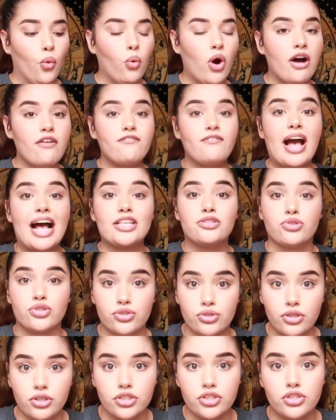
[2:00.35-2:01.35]
want fast
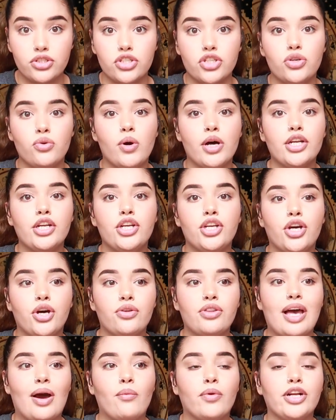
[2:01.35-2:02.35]
results. You want to
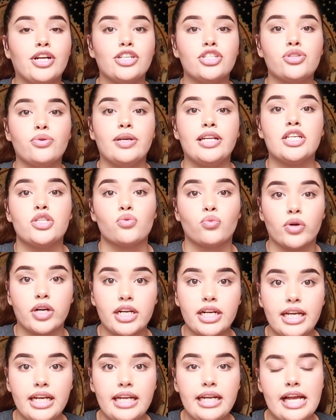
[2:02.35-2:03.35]
know that what you're doing is
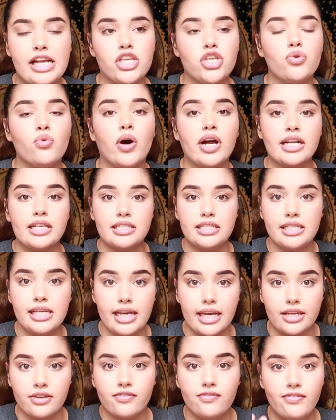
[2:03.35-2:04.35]
working and you want to
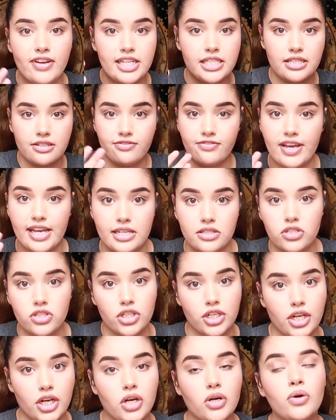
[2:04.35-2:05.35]
see it face to face,
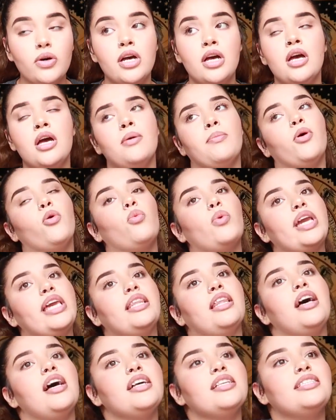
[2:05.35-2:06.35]
you know? But weight
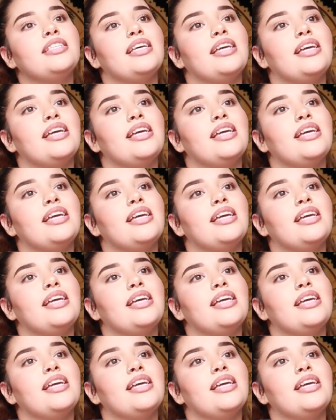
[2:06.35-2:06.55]
loss